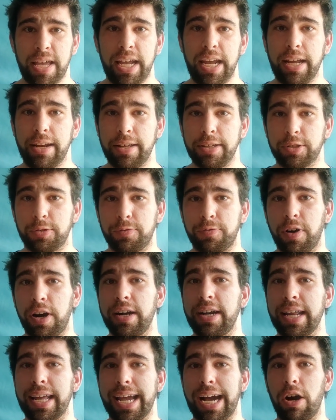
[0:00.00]
it is
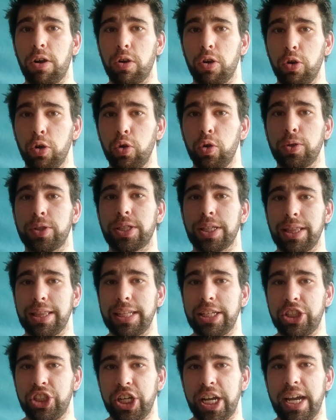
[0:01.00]
finding out who's
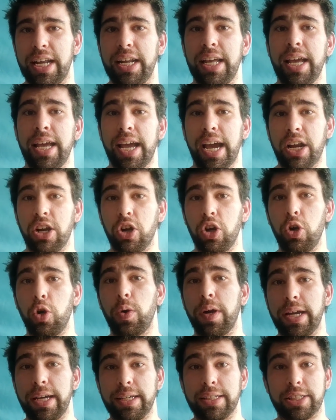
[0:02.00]
legit and
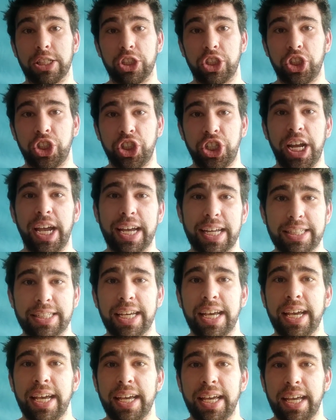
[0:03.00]
who is
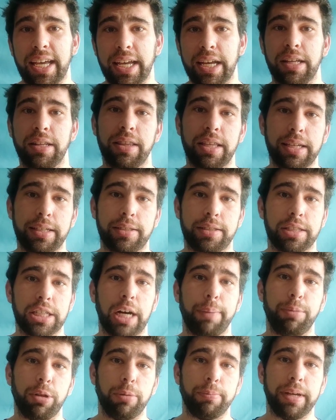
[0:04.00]
shit in the
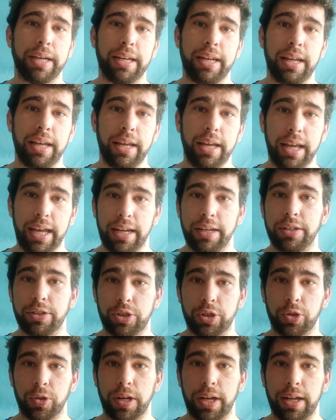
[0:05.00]
supplement
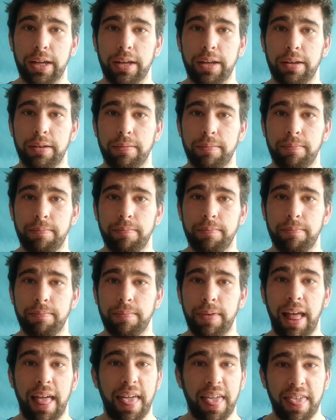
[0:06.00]
industry.
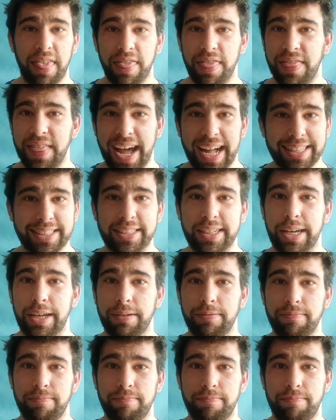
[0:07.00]
That's
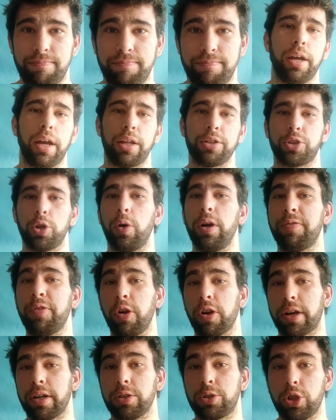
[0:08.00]
it. And so if
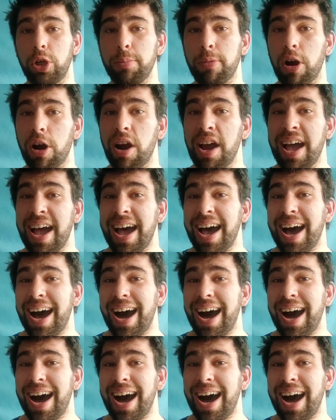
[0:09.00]
you're a consumer,